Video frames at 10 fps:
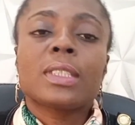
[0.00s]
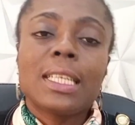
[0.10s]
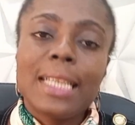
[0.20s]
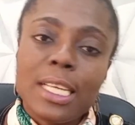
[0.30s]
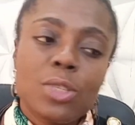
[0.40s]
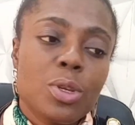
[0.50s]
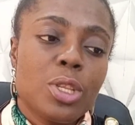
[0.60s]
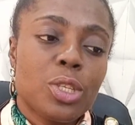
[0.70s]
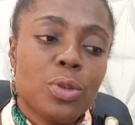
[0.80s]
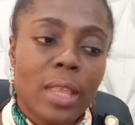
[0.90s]
The next one you
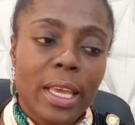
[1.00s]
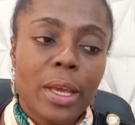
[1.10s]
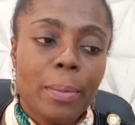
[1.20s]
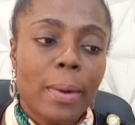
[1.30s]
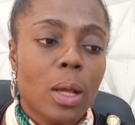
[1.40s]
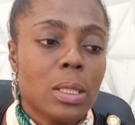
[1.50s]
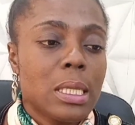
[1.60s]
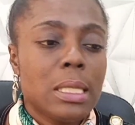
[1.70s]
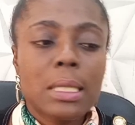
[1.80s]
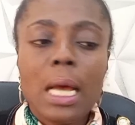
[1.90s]
need to think about
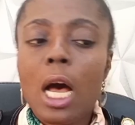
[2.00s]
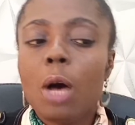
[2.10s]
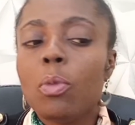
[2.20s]
is how